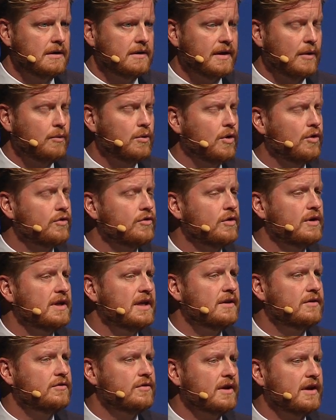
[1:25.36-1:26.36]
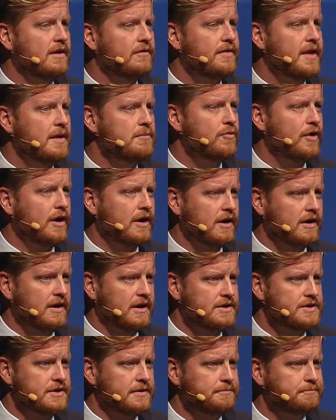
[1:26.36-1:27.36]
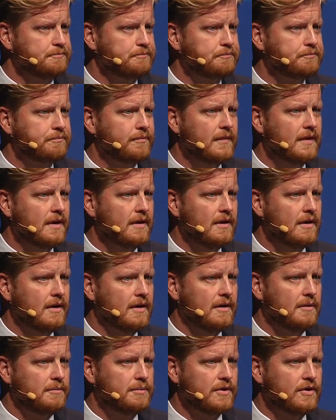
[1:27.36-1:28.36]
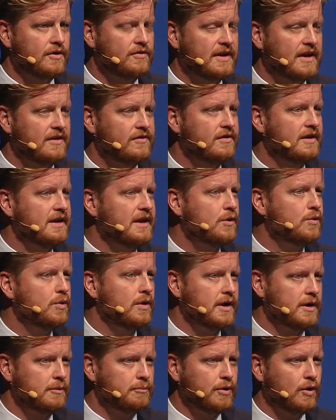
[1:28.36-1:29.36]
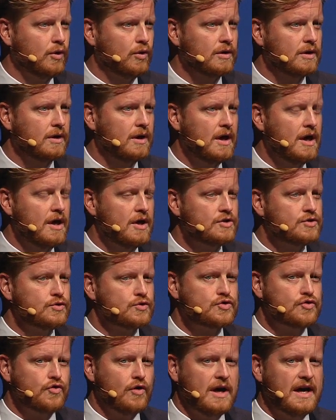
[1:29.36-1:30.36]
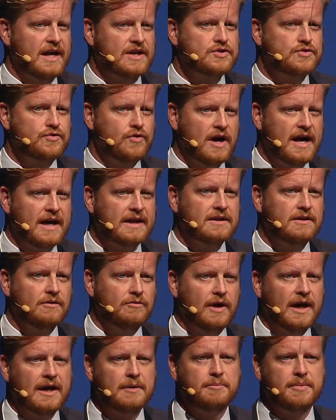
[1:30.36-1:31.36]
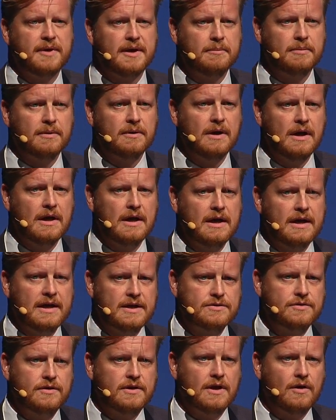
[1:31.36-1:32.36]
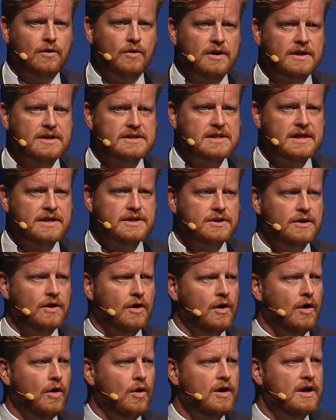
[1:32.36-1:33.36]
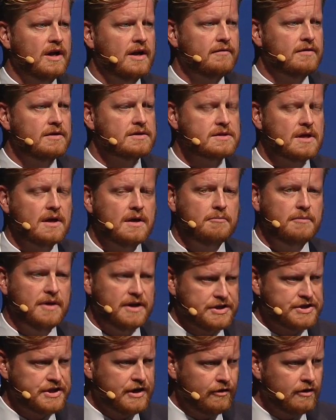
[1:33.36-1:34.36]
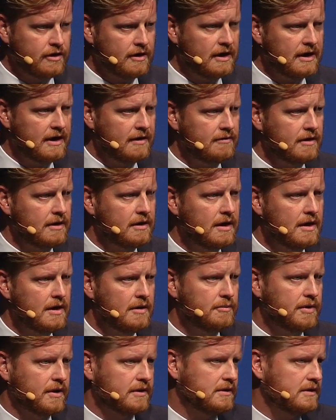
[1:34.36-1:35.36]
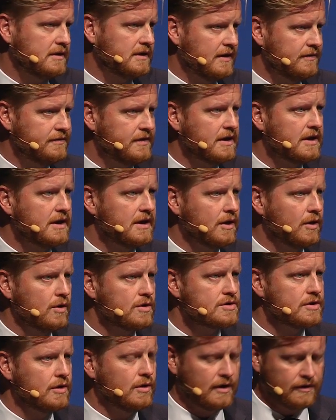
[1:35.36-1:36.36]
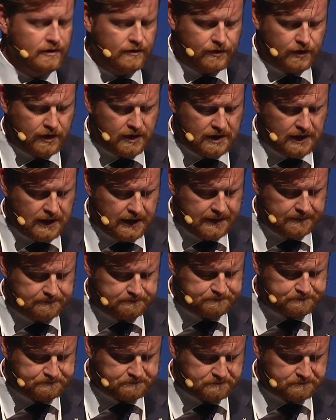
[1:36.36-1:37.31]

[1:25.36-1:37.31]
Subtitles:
that we also need to give them recognition, because that's equally important to attract the right people into the organization on all levels, managerial level, but definitely also on the front line.